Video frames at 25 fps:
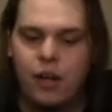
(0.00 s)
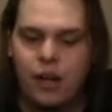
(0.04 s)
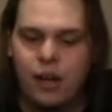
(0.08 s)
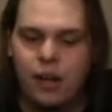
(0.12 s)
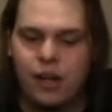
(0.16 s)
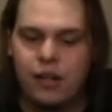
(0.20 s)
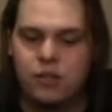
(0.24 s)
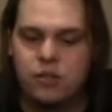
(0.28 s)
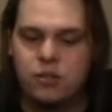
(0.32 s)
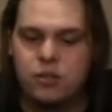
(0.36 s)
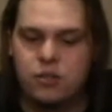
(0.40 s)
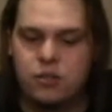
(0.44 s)

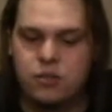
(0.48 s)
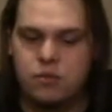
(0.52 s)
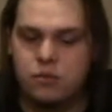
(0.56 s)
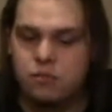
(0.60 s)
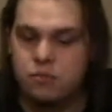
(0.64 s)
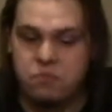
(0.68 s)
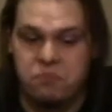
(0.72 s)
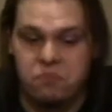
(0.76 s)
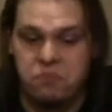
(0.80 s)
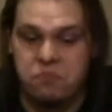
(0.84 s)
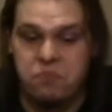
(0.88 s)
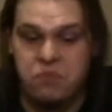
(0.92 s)
It's
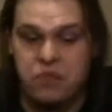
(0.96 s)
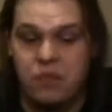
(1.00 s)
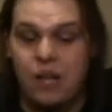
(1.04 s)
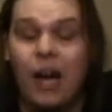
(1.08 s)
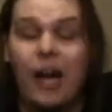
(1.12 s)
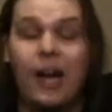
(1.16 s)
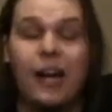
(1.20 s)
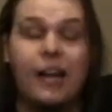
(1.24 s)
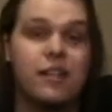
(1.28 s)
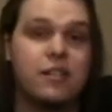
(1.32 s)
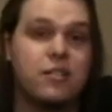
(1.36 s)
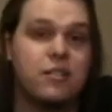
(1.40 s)

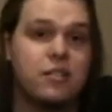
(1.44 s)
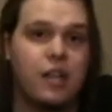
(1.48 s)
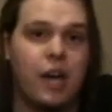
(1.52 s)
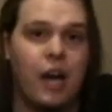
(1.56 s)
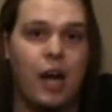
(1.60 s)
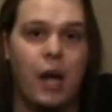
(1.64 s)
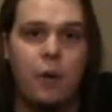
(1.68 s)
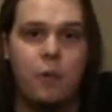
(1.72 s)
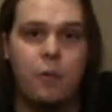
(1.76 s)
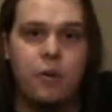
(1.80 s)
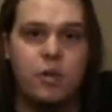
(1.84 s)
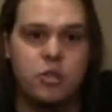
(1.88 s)
nice.
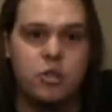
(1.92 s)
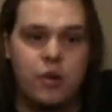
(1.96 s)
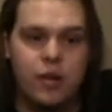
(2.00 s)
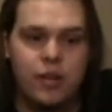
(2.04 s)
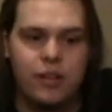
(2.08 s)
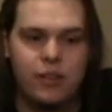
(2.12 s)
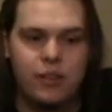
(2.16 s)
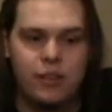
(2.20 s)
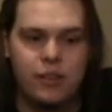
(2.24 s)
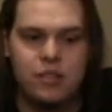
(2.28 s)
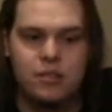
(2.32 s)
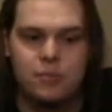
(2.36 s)
I would
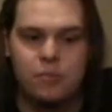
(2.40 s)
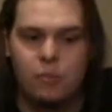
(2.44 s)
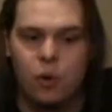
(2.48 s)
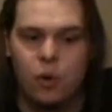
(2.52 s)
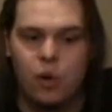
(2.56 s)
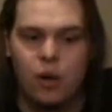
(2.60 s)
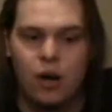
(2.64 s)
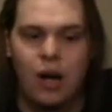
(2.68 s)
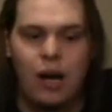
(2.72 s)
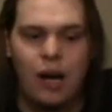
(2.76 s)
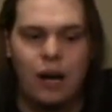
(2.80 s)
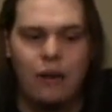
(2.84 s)
drink this
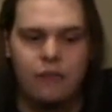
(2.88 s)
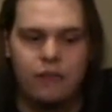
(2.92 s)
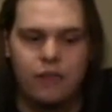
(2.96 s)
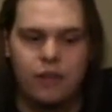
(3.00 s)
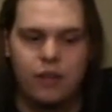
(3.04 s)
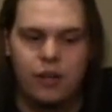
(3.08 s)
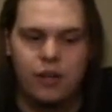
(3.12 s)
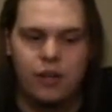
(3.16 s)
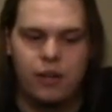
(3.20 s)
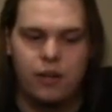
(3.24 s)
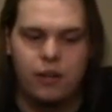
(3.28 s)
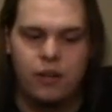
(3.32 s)
more
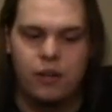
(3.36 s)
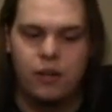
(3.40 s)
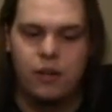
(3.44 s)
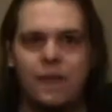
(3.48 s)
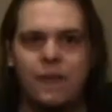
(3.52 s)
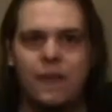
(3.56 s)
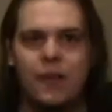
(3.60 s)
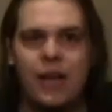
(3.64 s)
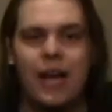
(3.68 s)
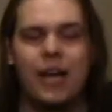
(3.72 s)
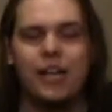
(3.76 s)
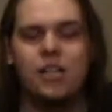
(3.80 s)
often.
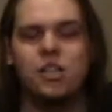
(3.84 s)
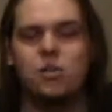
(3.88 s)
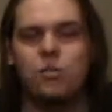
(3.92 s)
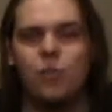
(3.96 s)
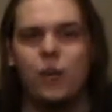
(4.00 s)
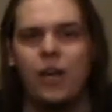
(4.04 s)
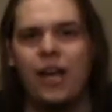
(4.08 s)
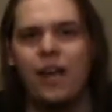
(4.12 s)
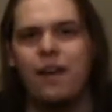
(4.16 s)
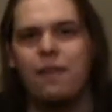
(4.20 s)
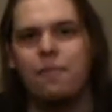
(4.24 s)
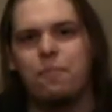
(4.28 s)
Next,
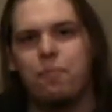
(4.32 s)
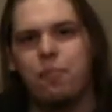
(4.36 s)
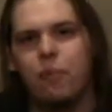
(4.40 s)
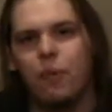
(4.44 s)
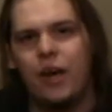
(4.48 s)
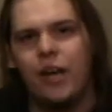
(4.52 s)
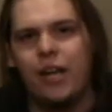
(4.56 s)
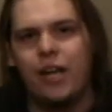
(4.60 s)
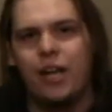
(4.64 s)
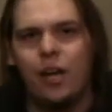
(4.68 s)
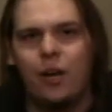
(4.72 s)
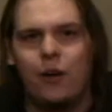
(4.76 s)
we have
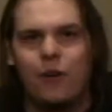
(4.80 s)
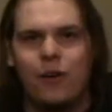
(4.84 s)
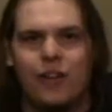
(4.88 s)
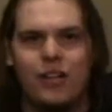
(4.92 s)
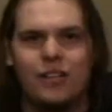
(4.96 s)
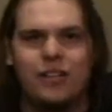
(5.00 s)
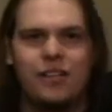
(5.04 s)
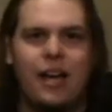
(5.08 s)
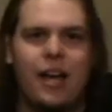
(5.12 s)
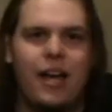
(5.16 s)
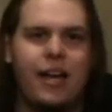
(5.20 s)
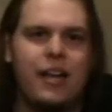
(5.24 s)
Brio, an
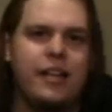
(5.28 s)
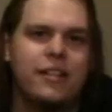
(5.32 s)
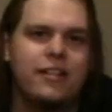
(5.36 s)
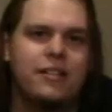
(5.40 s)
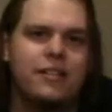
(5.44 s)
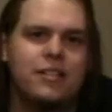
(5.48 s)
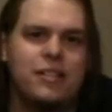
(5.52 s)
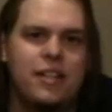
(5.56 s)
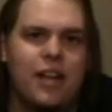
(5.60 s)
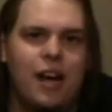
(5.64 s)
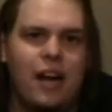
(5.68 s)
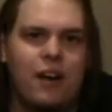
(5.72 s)
Italian
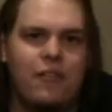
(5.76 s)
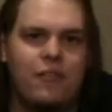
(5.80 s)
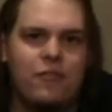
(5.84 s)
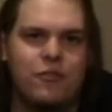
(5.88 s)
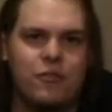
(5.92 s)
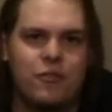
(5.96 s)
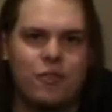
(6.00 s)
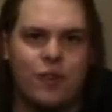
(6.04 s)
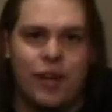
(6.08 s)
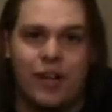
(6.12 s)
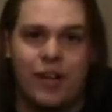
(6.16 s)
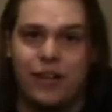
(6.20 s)

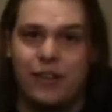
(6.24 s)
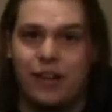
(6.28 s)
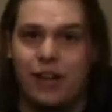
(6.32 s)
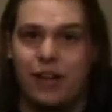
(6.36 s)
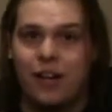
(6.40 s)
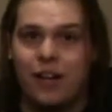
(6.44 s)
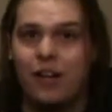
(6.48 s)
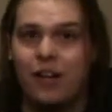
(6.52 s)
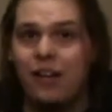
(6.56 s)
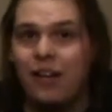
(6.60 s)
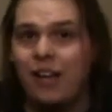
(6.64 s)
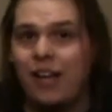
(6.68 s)
soft drink
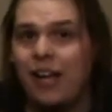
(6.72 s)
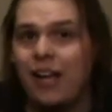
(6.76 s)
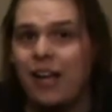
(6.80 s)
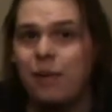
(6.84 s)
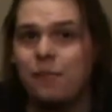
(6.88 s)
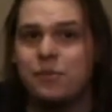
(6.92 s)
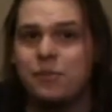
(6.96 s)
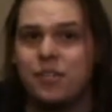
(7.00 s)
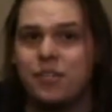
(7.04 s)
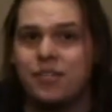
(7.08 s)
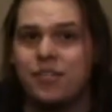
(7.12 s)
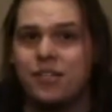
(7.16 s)
that
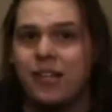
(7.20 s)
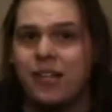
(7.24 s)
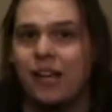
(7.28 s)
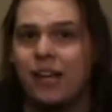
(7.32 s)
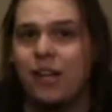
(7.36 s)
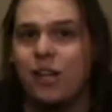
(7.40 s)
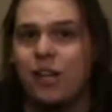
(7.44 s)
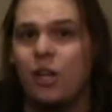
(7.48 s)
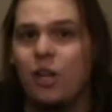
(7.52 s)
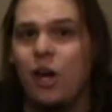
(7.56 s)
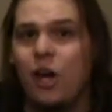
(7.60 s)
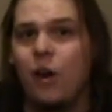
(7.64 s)
claims it's
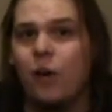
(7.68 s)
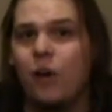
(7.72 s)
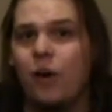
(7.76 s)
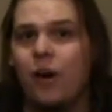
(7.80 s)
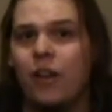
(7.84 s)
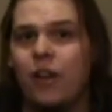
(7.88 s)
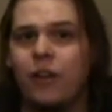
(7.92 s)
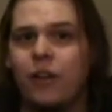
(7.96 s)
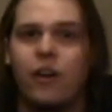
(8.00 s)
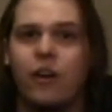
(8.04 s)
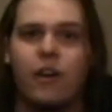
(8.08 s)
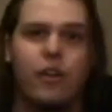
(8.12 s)
like no
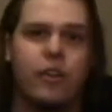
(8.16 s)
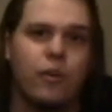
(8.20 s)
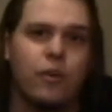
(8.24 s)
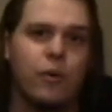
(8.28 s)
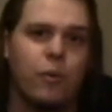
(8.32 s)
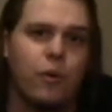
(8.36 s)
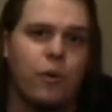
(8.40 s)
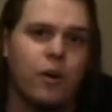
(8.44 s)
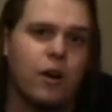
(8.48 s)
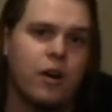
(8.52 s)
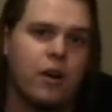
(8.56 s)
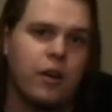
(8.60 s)
other in the
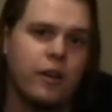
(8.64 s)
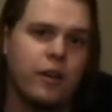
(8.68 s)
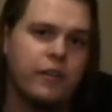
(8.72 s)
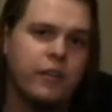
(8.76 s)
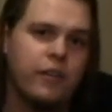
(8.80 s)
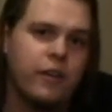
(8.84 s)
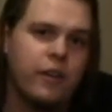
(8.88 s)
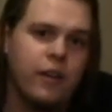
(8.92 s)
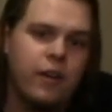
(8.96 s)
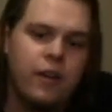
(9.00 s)
world.